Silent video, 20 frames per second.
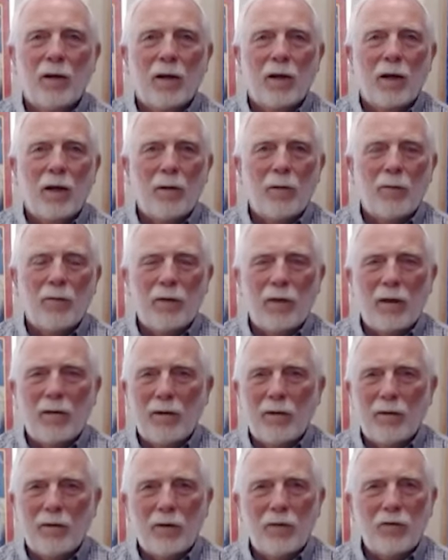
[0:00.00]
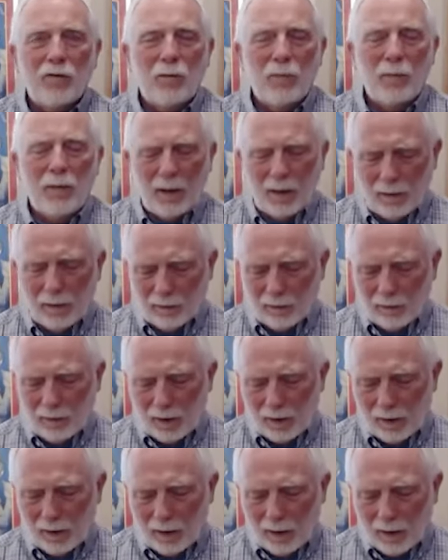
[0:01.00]
I am saving sentient beings.
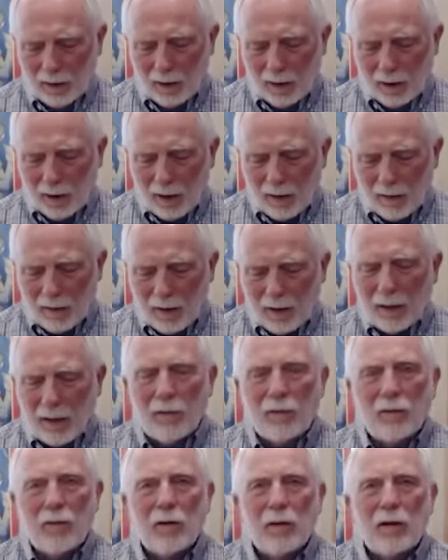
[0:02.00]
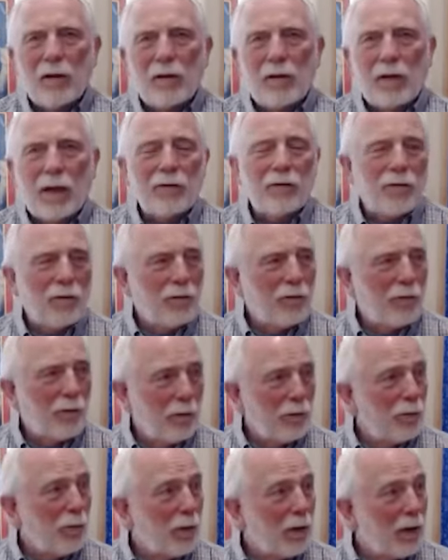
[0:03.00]
And, and then I, that's the
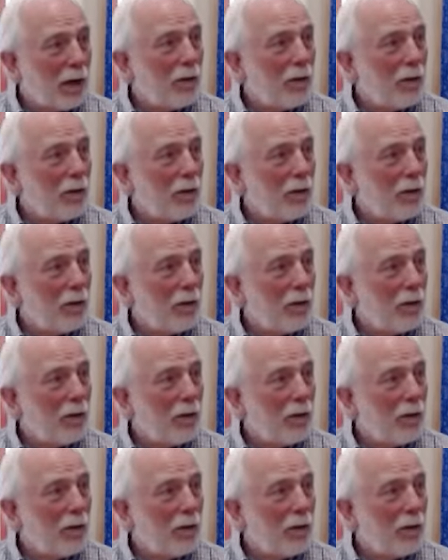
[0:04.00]
first one I